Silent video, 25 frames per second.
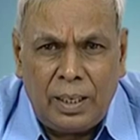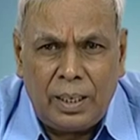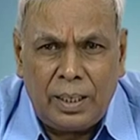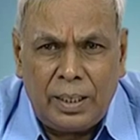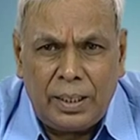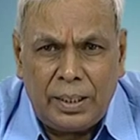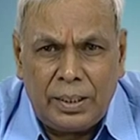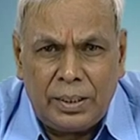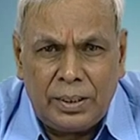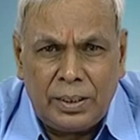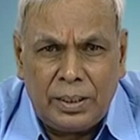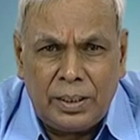
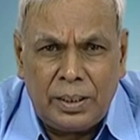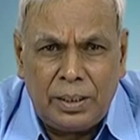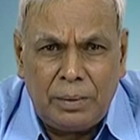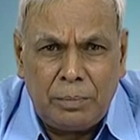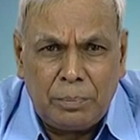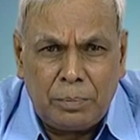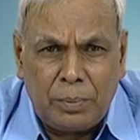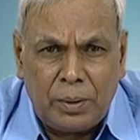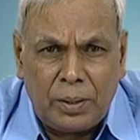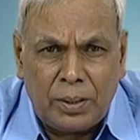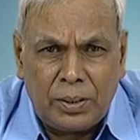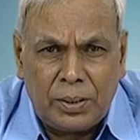are another
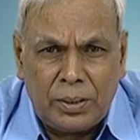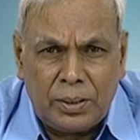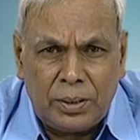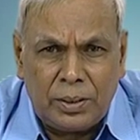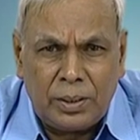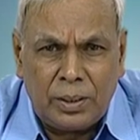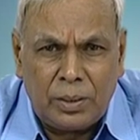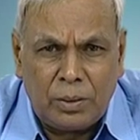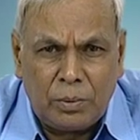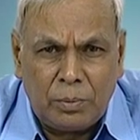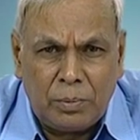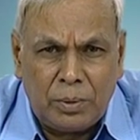
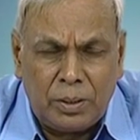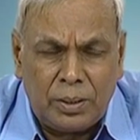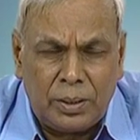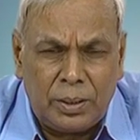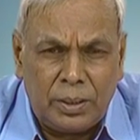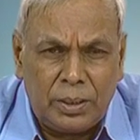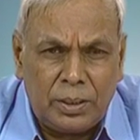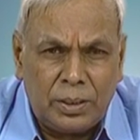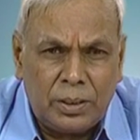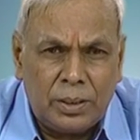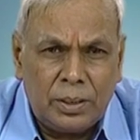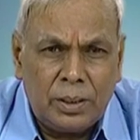important
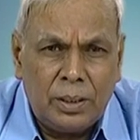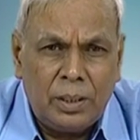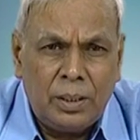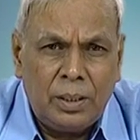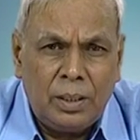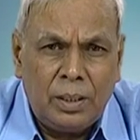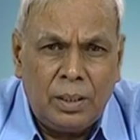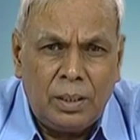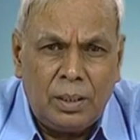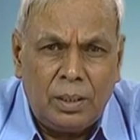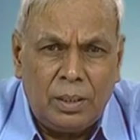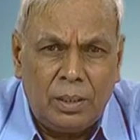aromatics
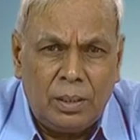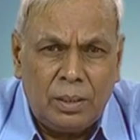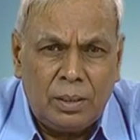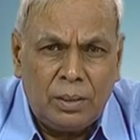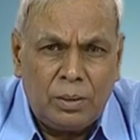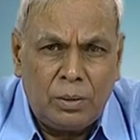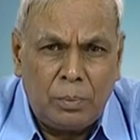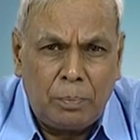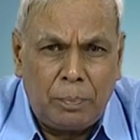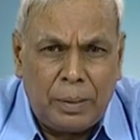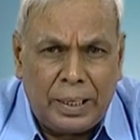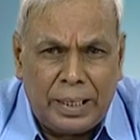
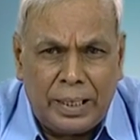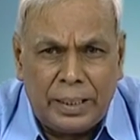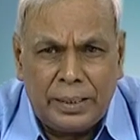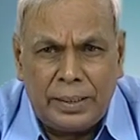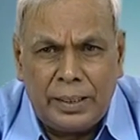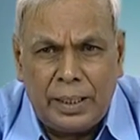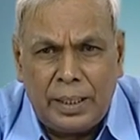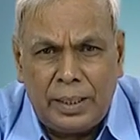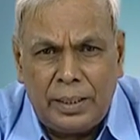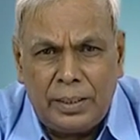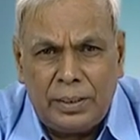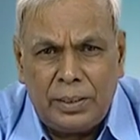so,
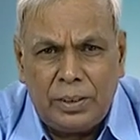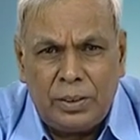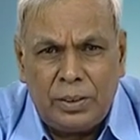paraxylene